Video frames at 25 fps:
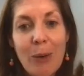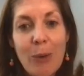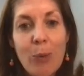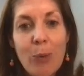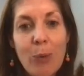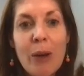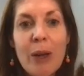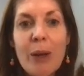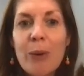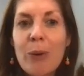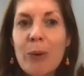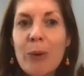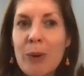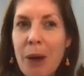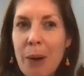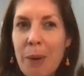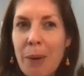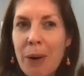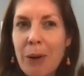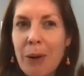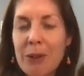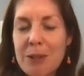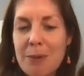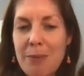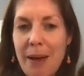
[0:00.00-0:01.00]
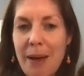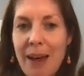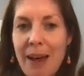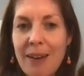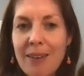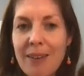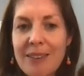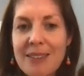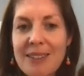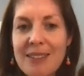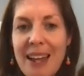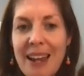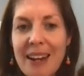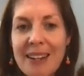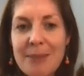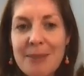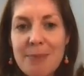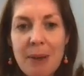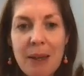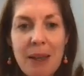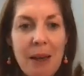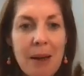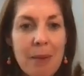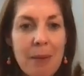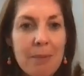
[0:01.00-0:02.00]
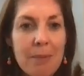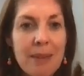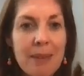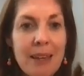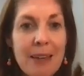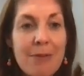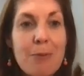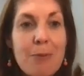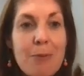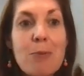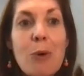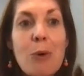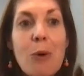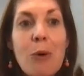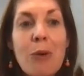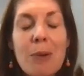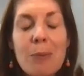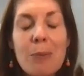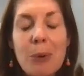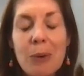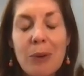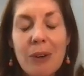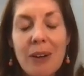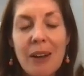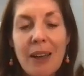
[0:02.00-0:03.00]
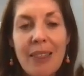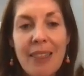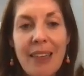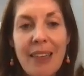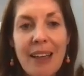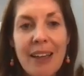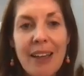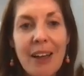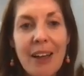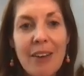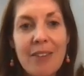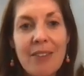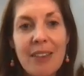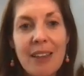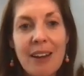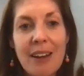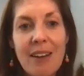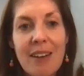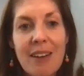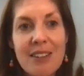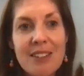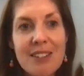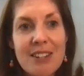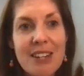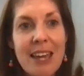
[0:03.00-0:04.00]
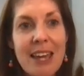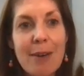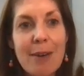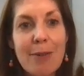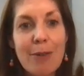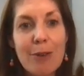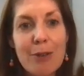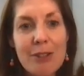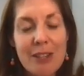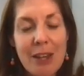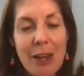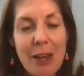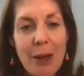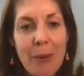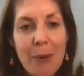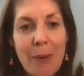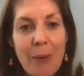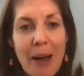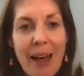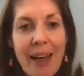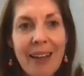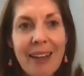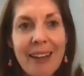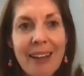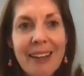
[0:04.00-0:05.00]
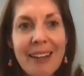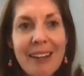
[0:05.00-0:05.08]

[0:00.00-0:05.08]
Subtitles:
we all know a lot about, and it's become even more important, I think, over the last year or so, where